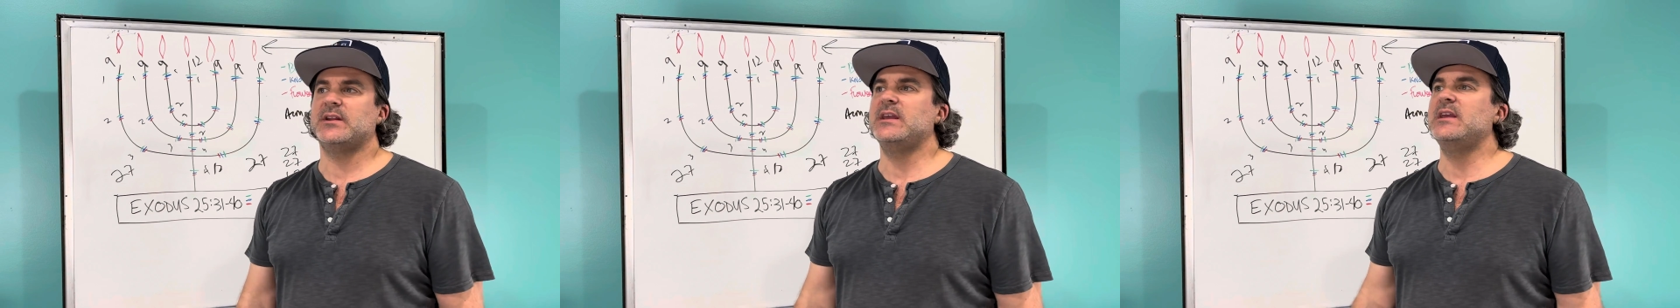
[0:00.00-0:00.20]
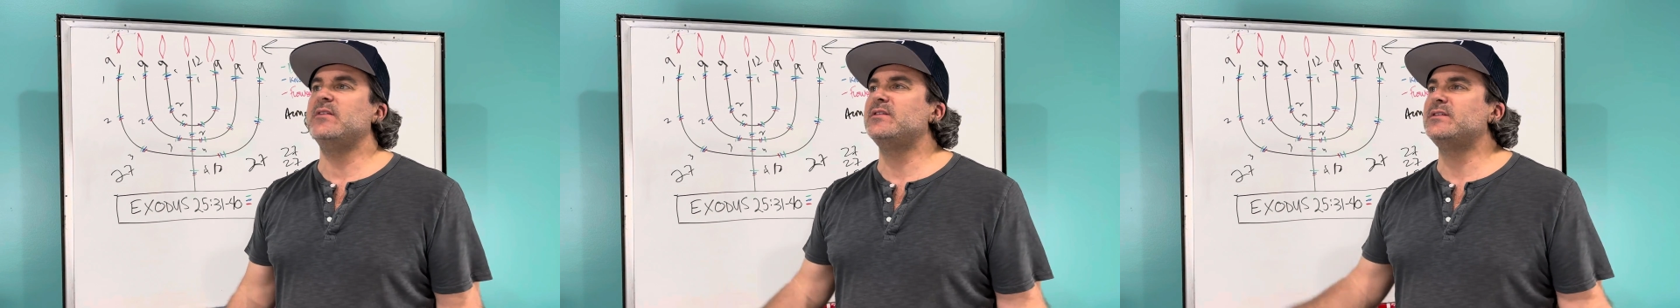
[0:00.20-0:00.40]

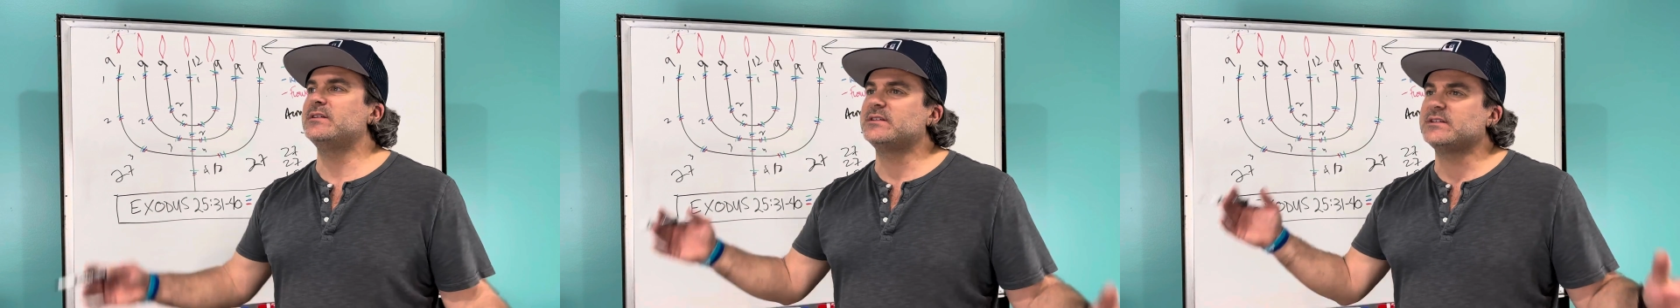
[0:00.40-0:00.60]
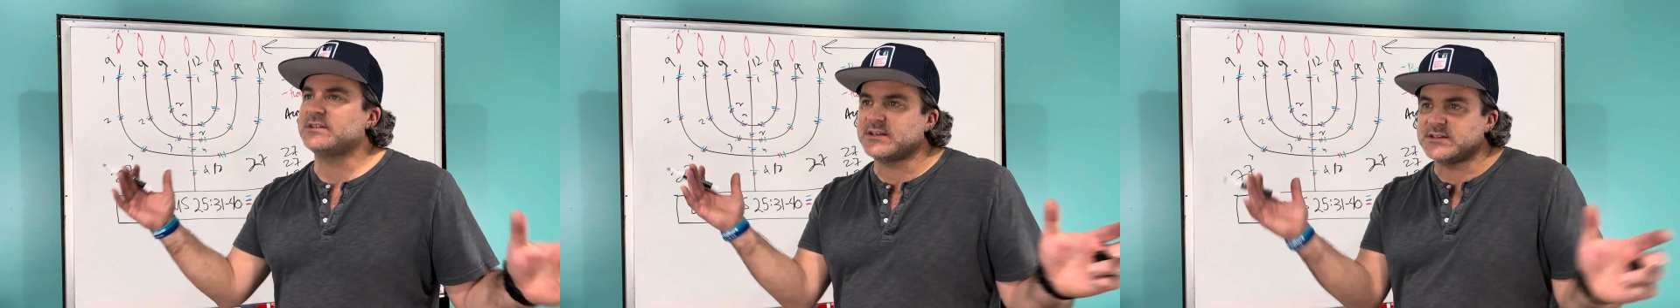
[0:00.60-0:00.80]
Even the
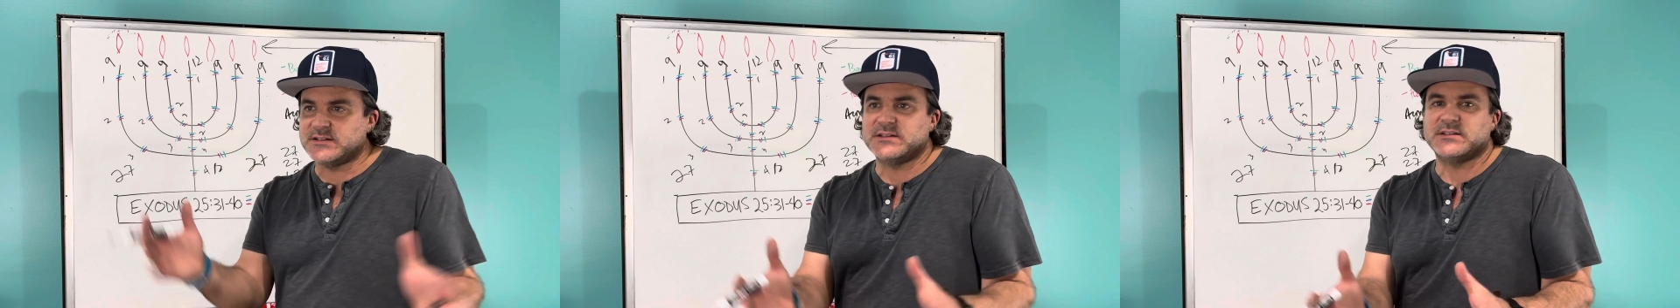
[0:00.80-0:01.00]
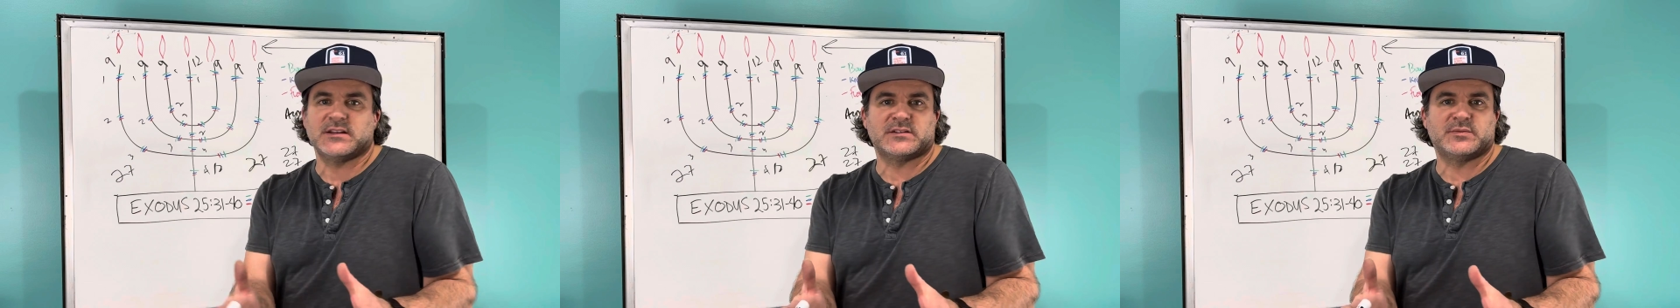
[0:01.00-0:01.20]

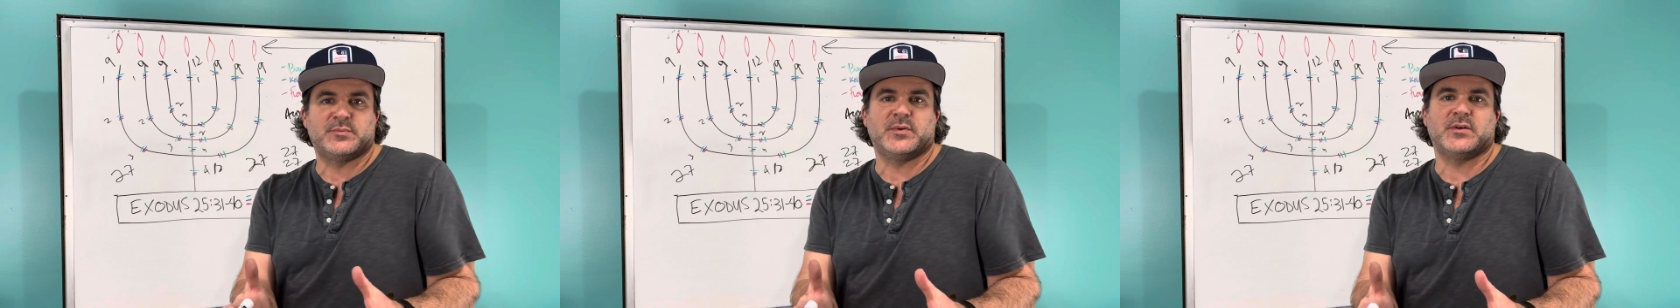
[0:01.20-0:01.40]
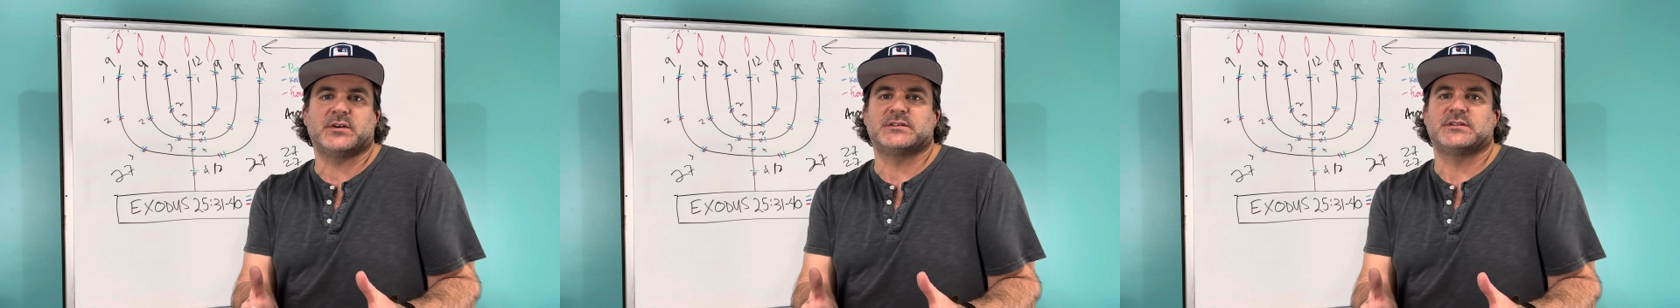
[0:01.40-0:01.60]
66
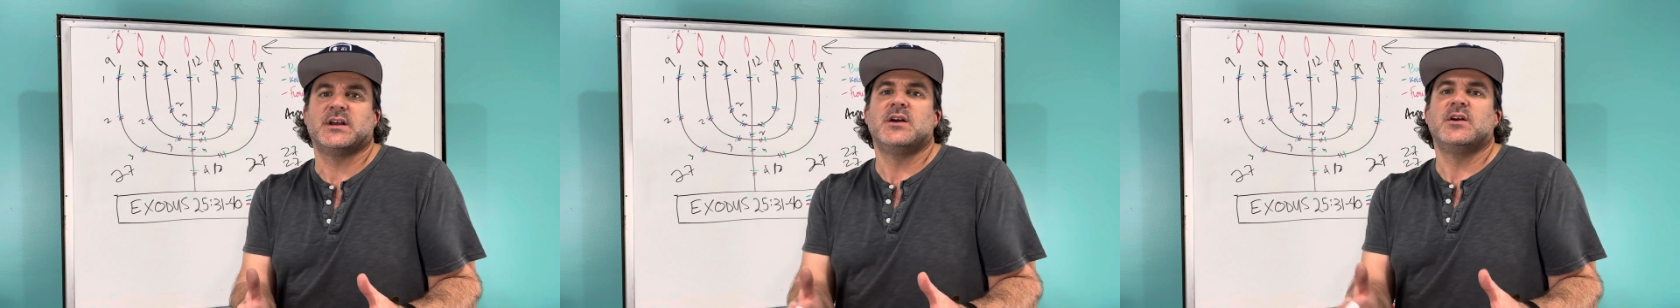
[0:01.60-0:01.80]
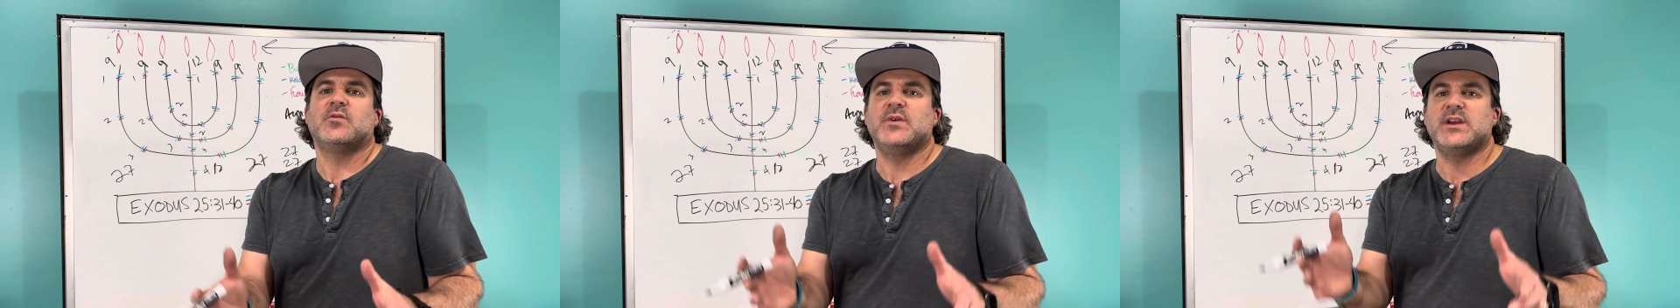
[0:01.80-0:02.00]
books,
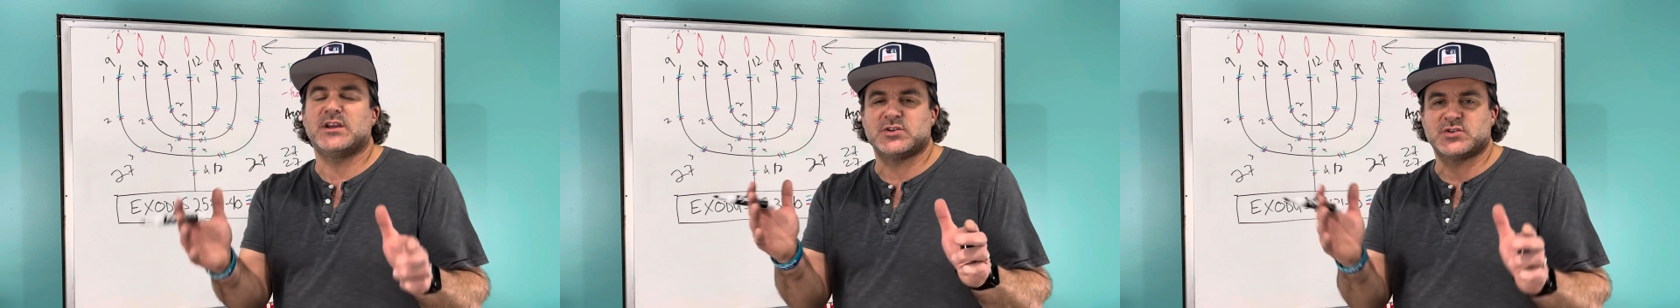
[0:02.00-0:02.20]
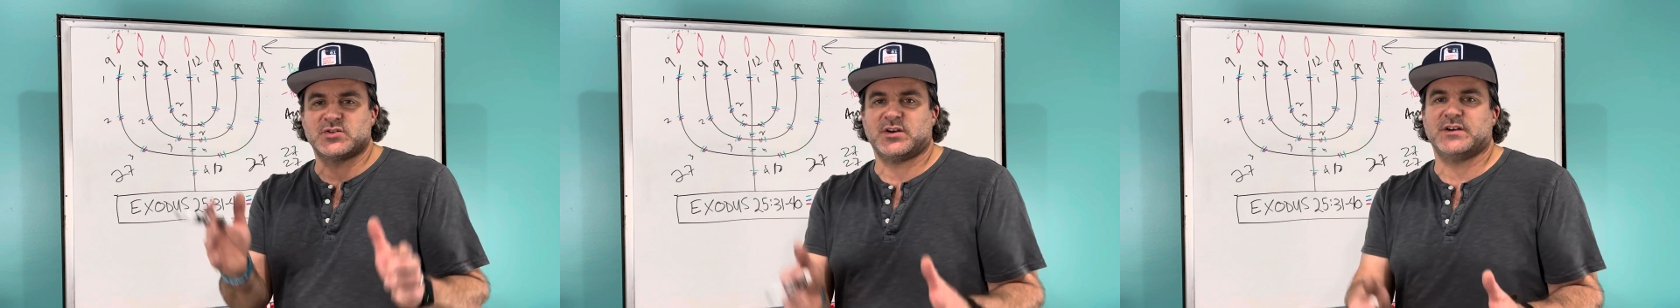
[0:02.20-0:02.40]
we can
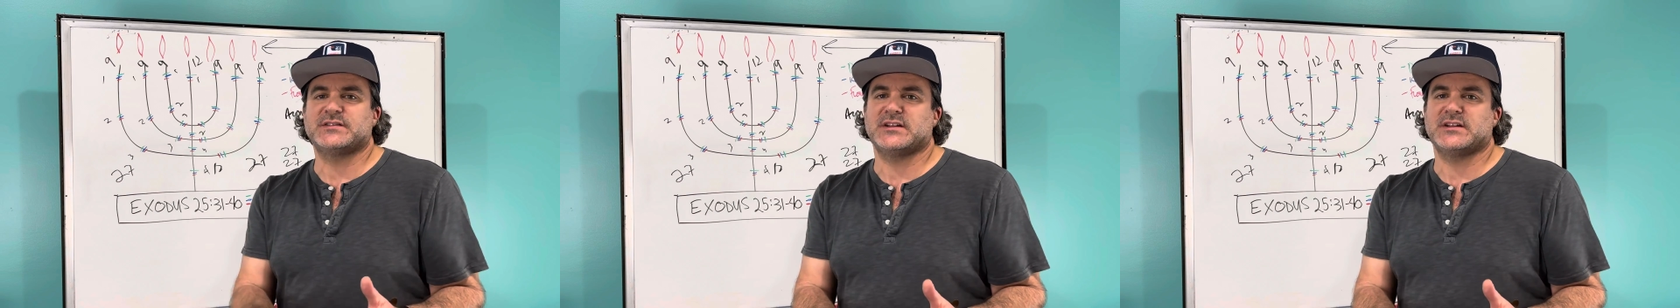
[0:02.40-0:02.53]
trust